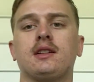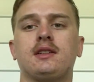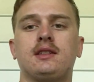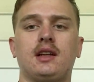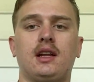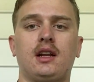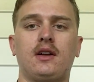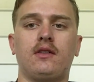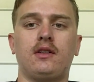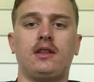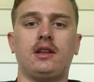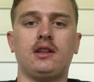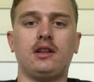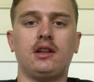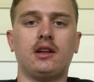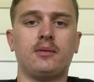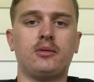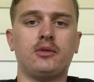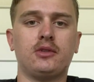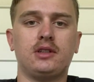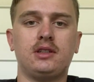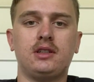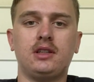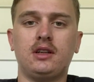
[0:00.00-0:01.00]
I said, everything in the
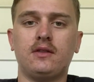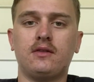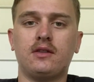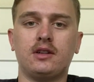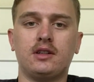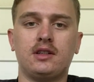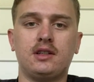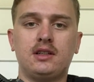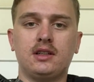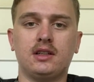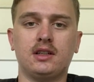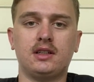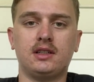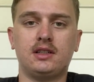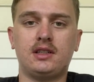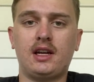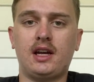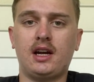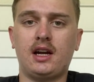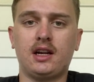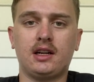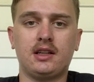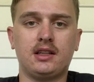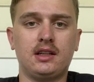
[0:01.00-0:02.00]
upper receiver is still
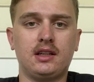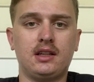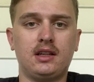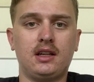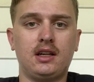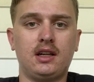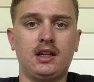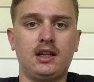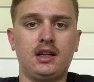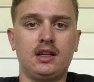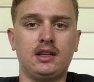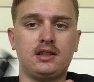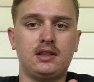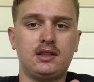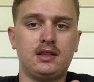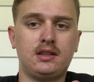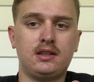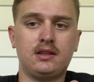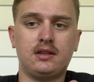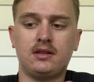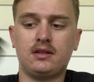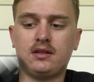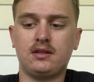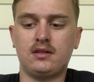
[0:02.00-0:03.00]
intact and
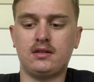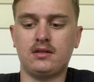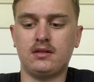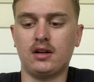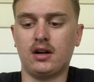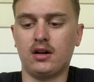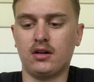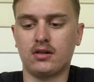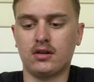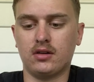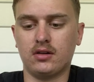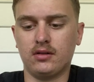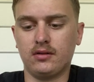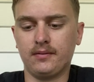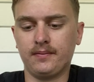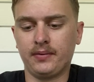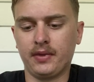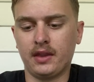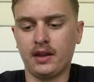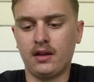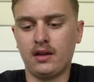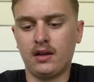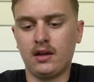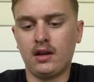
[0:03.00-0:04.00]
it's all Colt.
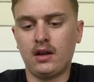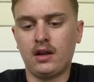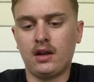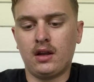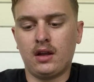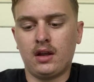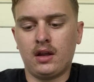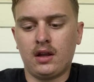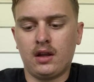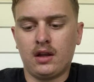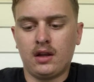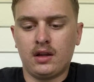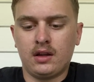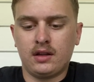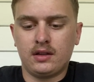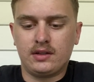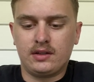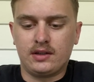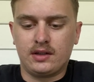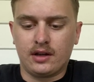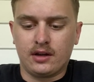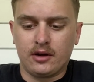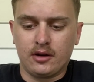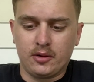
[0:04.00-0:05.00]

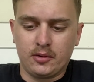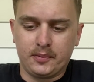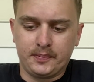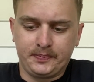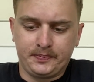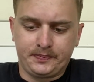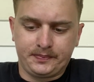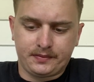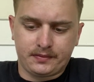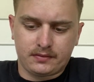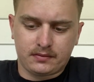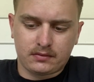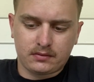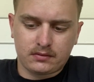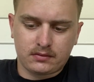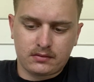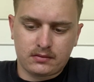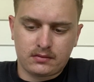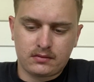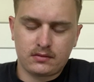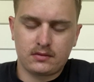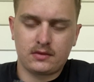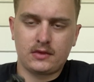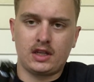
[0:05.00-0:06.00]
So
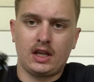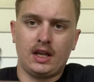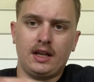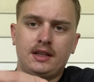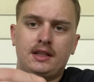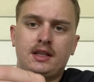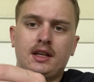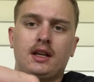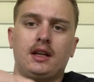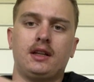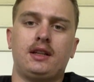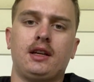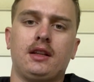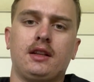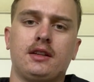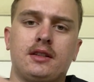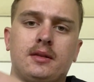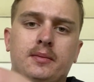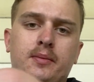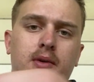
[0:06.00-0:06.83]
to take this